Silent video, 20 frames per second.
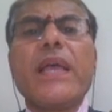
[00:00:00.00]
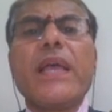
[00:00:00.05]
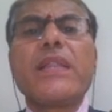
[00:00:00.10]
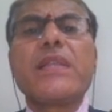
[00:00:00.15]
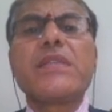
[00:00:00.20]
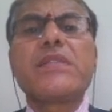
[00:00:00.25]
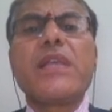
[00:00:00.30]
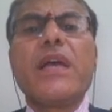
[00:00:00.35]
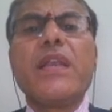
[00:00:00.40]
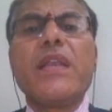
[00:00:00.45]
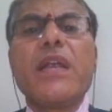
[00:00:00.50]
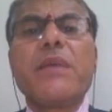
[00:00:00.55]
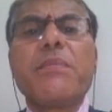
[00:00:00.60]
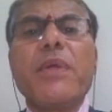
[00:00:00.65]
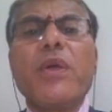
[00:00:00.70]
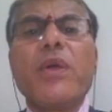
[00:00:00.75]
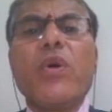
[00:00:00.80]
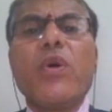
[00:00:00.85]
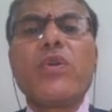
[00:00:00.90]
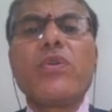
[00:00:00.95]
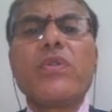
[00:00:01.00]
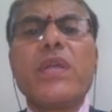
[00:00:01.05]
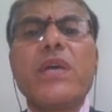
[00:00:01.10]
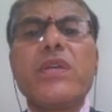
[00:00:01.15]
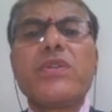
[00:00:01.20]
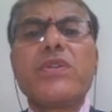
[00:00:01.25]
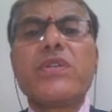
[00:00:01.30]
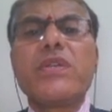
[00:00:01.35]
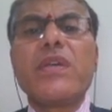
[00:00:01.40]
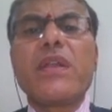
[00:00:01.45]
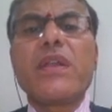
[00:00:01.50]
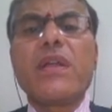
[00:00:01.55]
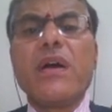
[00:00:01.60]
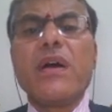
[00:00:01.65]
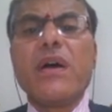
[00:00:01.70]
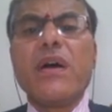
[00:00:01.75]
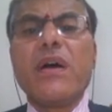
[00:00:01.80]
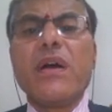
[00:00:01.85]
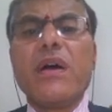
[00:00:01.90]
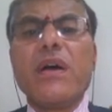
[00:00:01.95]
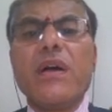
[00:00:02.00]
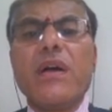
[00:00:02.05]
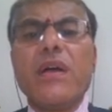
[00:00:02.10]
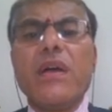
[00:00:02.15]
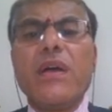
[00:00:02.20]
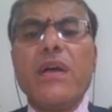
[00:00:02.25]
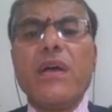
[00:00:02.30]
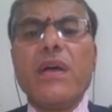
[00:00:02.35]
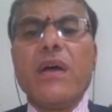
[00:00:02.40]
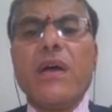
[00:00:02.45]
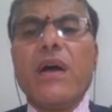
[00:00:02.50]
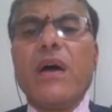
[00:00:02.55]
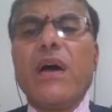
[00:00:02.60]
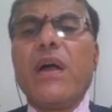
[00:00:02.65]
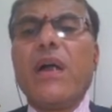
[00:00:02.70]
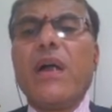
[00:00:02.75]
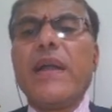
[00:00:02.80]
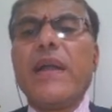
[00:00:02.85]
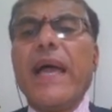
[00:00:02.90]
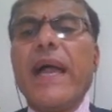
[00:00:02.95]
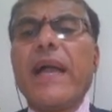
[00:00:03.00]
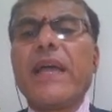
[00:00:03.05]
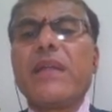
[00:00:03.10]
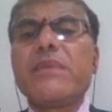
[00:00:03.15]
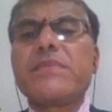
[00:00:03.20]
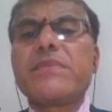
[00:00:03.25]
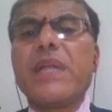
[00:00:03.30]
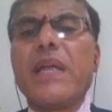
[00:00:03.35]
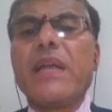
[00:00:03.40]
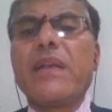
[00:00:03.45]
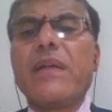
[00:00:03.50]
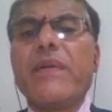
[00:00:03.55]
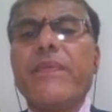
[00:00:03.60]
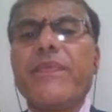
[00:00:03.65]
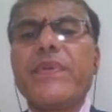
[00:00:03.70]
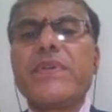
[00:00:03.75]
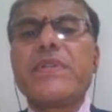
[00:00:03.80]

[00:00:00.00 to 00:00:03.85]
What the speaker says: Like this. Let me go to the shear diagrams, right?